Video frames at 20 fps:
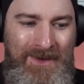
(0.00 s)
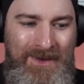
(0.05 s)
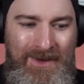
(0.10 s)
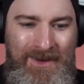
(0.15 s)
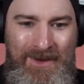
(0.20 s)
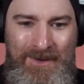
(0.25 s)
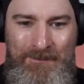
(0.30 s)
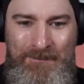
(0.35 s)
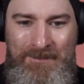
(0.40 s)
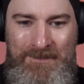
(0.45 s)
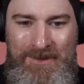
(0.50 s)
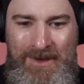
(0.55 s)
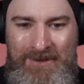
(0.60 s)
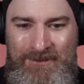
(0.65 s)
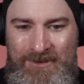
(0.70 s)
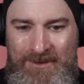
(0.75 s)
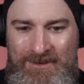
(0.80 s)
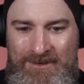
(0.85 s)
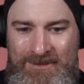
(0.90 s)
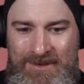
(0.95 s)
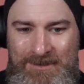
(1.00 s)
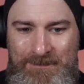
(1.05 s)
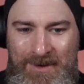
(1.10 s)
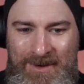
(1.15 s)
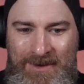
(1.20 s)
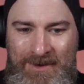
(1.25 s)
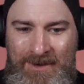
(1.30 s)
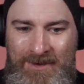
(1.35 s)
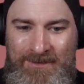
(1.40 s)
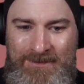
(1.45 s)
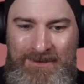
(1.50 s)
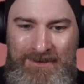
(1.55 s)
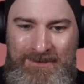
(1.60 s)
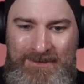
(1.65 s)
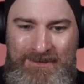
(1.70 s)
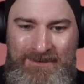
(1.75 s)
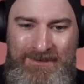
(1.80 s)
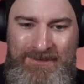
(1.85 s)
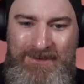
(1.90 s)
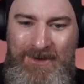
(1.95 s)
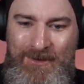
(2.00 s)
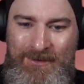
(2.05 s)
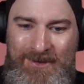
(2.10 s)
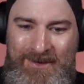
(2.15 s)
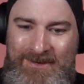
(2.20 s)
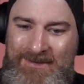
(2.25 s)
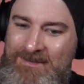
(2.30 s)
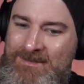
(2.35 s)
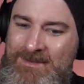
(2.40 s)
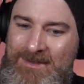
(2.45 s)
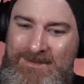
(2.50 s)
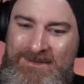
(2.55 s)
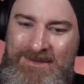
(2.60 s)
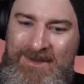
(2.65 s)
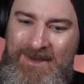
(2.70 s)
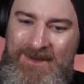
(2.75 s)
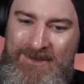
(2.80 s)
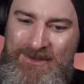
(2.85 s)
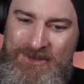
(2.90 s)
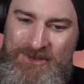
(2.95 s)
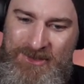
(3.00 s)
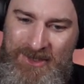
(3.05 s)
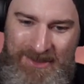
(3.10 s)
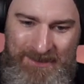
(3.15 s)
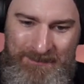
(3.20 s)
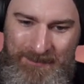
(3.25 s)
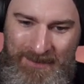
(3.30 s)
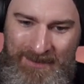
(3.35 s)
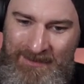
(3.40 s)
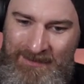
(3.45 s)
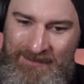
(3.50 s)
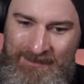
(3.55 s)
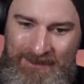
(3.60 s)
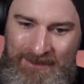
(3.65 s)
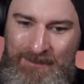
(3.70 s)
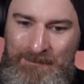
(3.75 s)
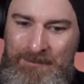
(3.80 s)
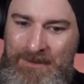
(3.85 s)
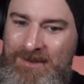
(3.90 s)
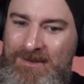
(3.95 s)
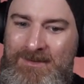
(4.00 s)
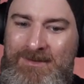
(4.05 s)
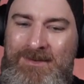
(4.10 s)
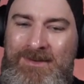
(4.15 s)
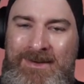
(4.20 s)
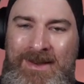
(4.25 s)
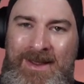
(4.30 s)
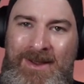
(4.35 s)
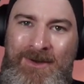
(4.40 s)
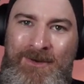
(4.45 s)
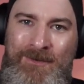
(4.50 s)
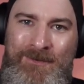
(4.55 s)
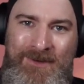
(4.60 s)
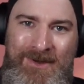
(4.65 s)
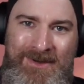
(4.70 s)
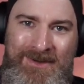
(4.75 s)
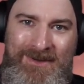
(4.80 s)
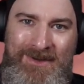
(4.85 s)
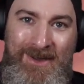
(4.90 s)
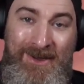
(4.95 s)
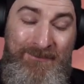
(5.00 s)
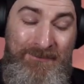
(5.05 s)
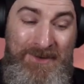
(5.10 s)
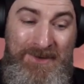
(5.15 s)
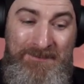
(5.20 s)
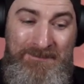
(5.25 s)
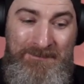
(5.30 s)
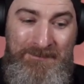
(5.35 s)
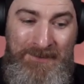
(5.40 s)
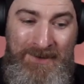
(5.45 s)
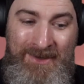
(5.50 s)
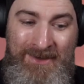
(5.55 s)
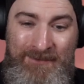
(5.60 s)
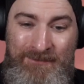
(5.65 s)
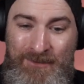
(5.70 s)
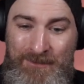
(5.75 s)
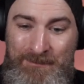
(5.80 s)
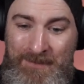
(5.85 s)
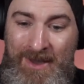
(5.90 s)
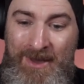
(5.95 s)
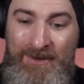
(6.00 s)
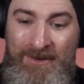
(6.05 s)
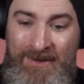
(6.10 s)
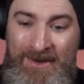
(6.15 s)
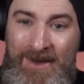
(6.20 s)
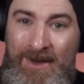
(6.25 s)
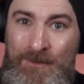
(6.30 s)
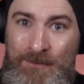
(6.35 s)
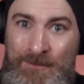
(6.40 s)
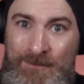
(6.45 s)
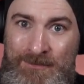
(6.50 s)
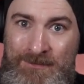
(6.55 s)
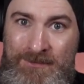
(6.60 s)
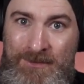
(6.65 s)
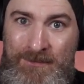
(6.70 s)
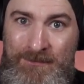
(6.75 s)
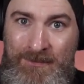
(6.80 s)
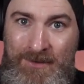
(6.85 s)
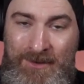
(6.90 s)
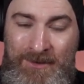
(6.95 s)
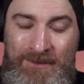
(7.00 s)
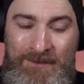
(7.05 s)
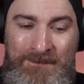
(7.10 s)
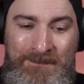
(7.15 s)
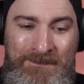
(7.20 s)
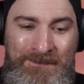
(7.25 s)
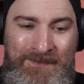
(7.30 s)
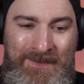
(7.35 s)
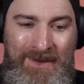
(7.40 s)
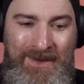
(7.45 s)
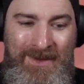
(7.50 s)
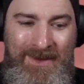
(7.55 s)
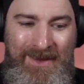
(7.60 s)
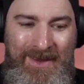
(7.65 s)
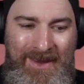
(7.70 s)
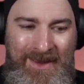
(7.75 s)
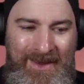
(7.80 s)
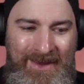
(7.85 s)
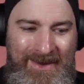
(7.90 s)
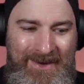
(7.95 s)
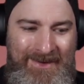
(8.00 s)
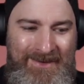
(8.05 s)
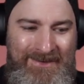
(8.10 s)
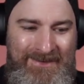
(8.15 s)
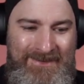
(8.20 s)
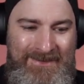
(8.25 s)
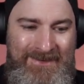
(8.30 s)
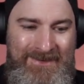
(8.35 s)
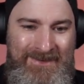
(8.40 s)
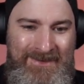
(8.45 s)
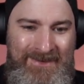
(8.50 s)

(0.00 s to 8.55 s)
As you can see, my castle is starting to take shape a little bit now. I've been playing for about an hour so far, and